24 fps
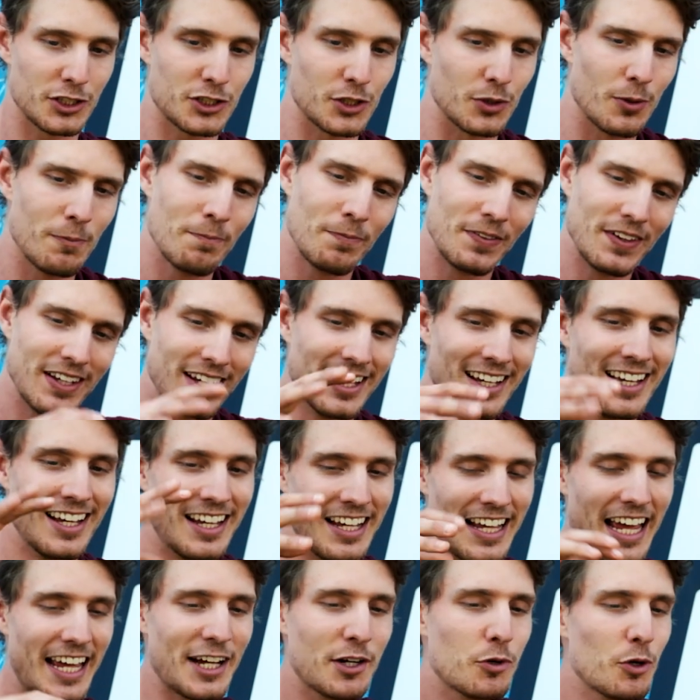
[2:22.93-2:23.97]
So
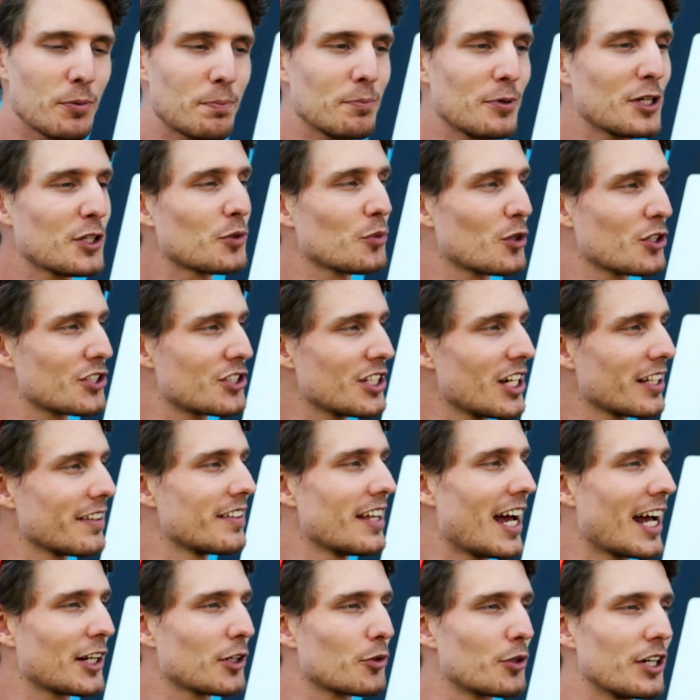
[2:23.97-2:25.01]
equipment was not
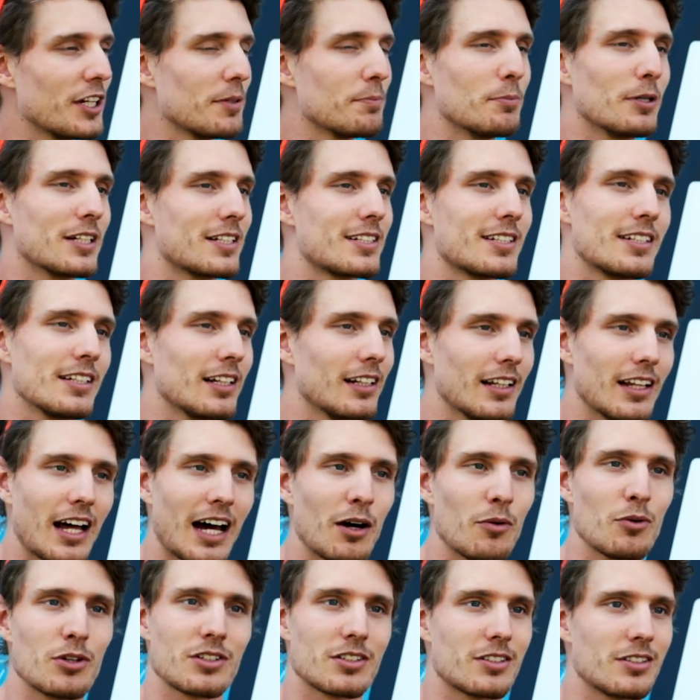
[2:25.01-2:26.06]
that great, but still, I
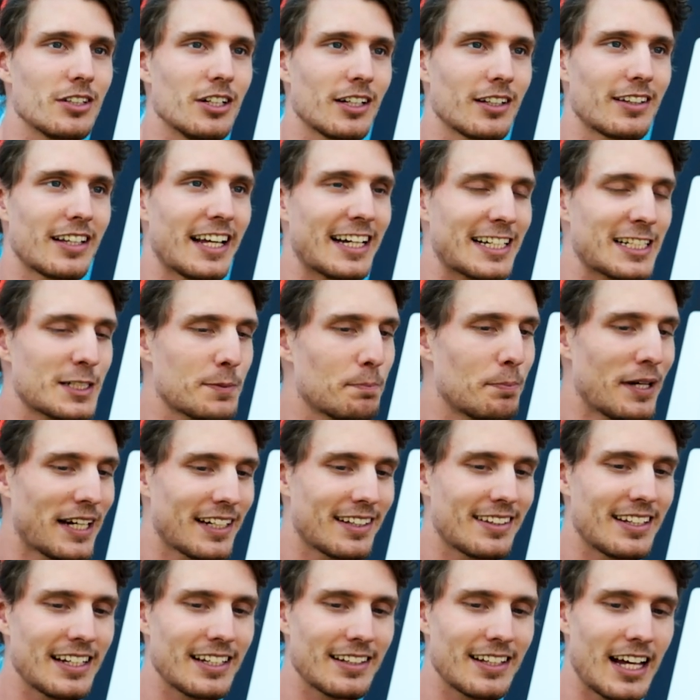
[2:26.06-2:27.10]
was not
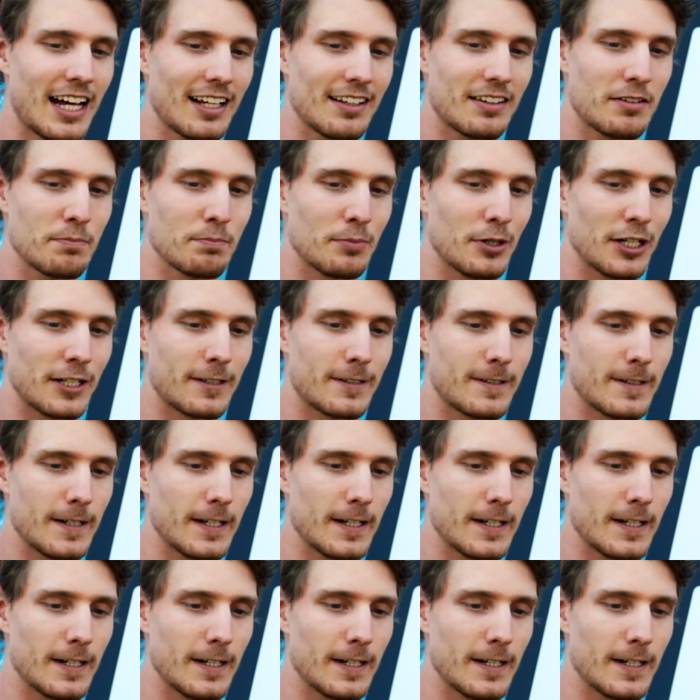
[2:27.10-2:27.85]
expecting that. But